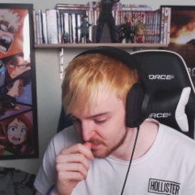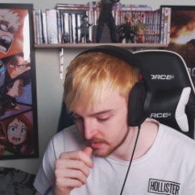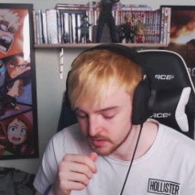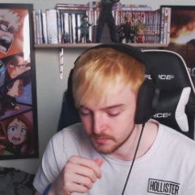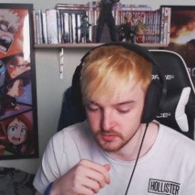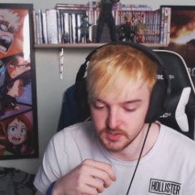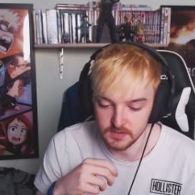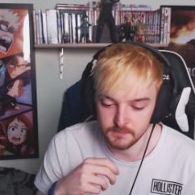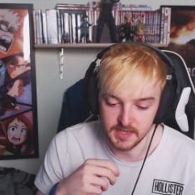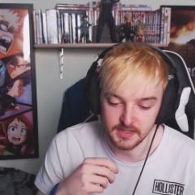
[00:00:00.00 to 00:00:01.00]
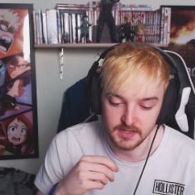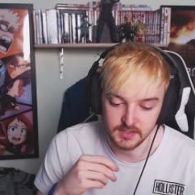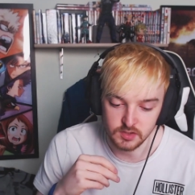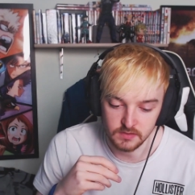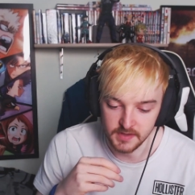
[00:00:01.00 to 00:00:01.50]
as opposed to them being like
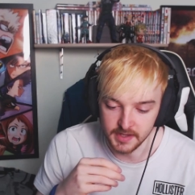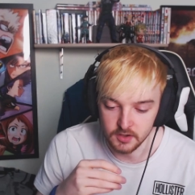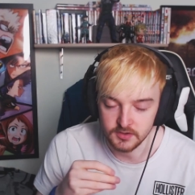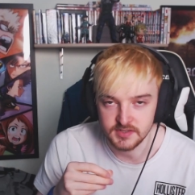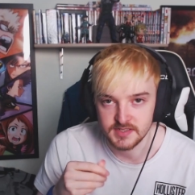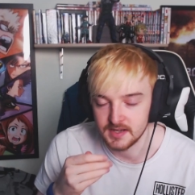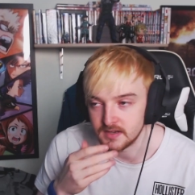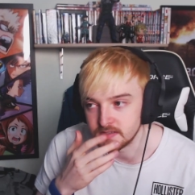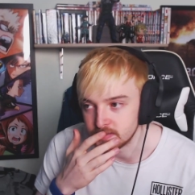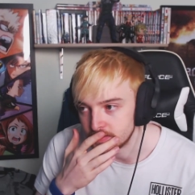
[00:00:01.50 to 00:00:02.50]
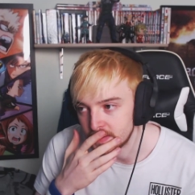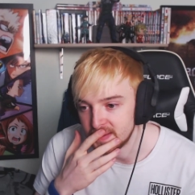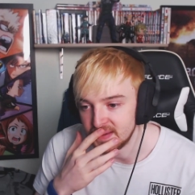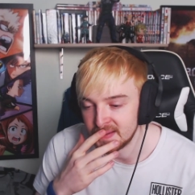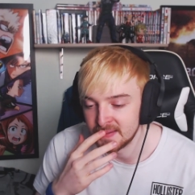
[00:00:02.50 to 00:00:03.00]
sort of like earnest guys and
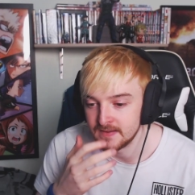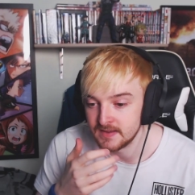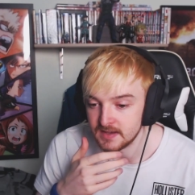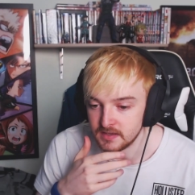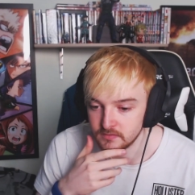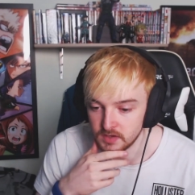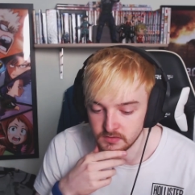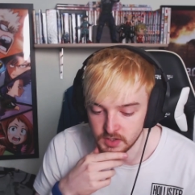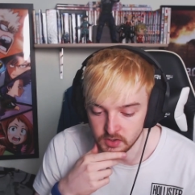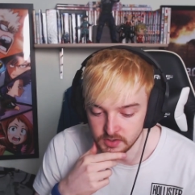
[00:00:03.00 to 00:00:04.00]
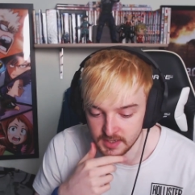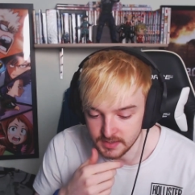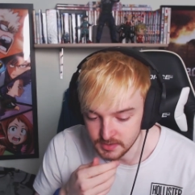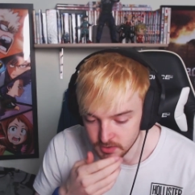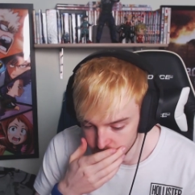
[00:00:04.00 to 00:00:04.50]
and and, and good
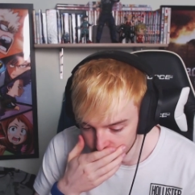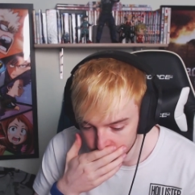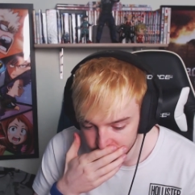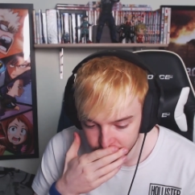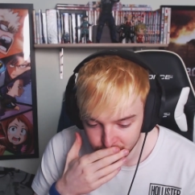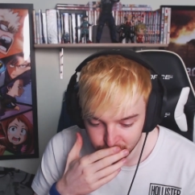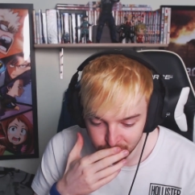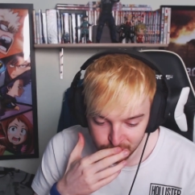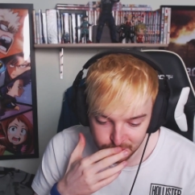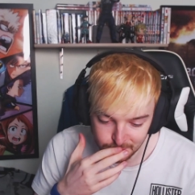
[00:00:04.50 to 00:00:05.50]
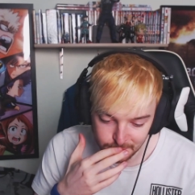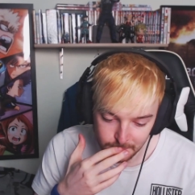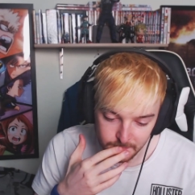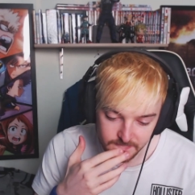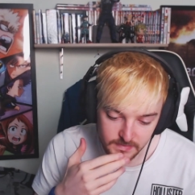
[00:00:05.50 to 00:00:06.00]
guys. So,
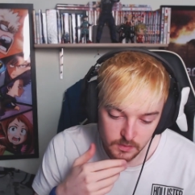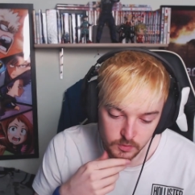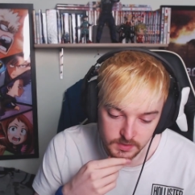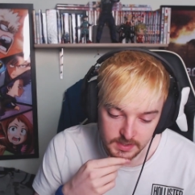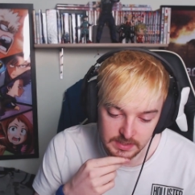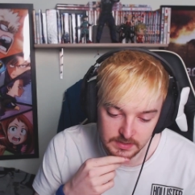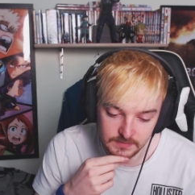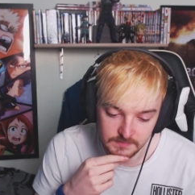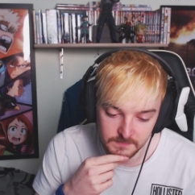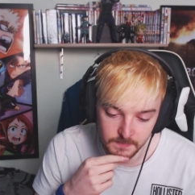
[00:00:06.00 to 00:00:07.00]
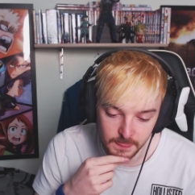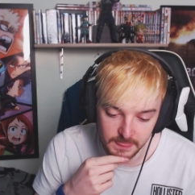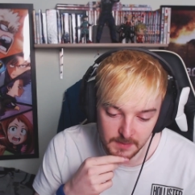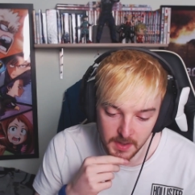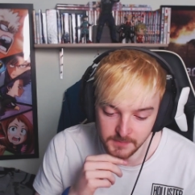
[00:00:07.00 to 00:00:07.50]
well, uh,
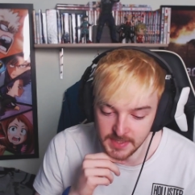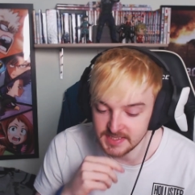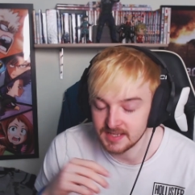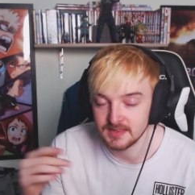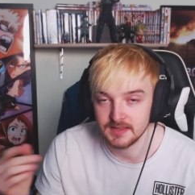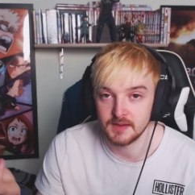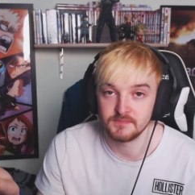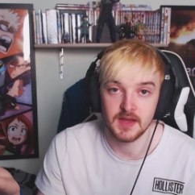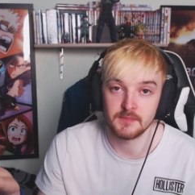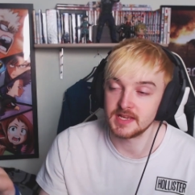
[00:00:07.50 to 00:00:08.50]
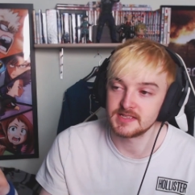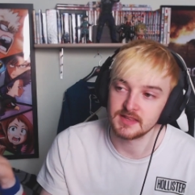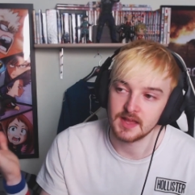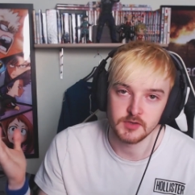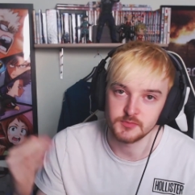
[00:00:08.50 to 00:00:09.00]
I'm I'm guessing I'm I'm guessing
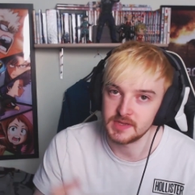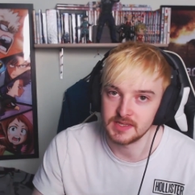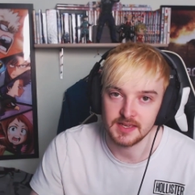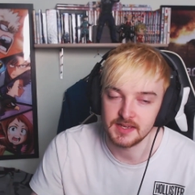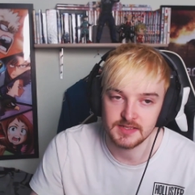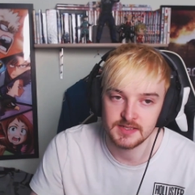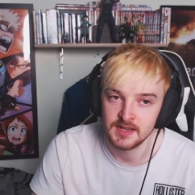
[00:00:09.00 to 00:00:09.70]
that must be the case.